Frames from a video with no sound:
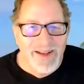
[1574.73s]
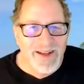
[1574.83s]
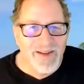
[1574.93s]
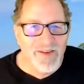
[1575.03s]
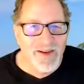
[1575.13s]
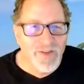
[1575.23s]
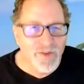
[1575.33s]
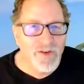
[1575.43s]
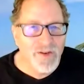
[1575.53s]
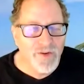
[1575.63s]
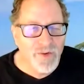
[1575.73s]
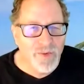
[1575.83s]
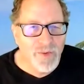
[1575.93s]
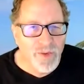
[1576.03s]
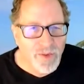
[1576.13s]
It's easier to
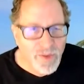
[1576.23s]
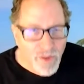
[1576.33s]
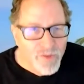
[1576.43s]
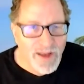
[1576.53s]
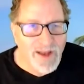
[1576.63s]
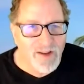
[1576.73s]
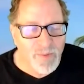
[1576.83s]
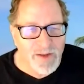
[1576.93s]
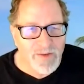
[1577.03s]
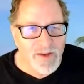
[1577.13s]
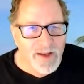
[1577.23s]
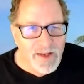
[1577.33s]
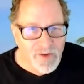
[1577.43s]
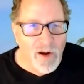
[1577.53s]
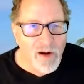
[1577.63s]
do those aspects.
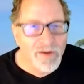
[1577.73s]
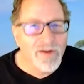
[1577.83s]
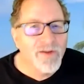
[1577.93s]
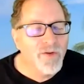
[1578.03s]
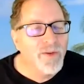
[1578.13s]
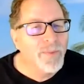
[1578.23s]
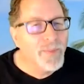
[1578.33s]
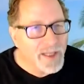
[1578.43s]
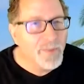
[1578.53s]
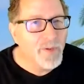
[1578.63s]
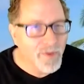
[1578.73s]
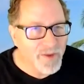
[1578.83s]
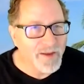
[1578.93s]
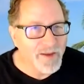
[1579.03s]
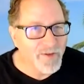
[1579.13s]
It's harder to do the people
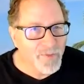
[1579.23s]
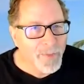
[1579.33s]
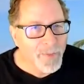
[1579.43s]
things.